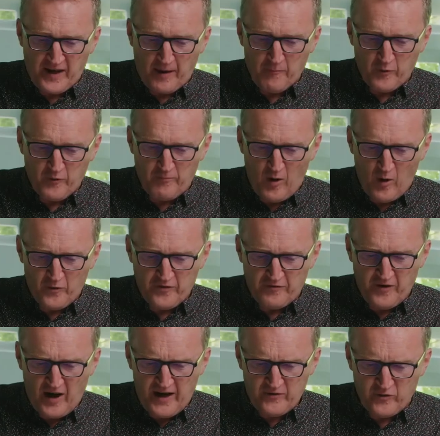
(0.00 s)
number of moles
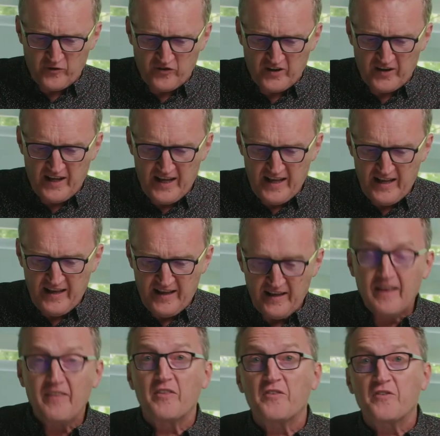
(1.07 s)
of nitrogen,
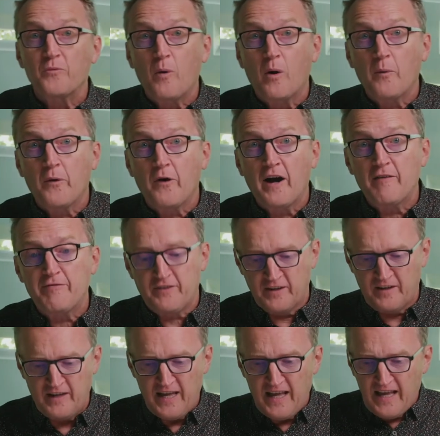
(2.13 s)
this is what we're
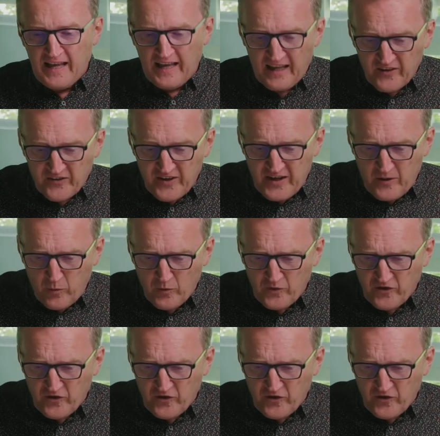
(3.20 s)
after, is equal